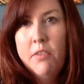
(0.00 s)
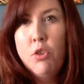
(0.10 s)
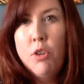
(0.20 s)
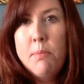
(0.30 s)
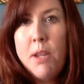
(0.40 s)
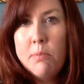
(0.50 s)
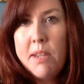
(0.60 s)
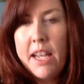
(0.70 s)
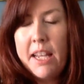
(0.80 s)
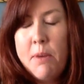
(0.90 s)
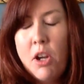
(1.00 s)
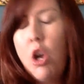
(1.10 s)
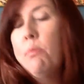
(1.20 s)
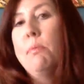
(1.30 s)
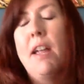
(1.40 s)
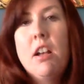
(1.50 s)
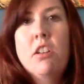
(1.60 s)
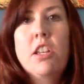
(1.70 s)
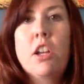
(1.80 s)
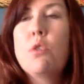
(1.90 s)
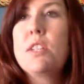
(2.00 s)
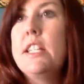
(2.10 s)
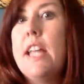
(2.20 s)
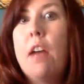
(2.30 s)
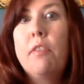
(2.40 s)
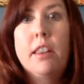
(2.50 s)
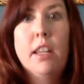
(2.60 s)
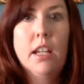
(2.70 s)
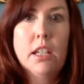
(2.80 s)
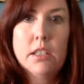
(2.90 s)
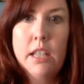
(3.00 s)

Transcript: If you email me at Maricopa Mail, it goes into everything,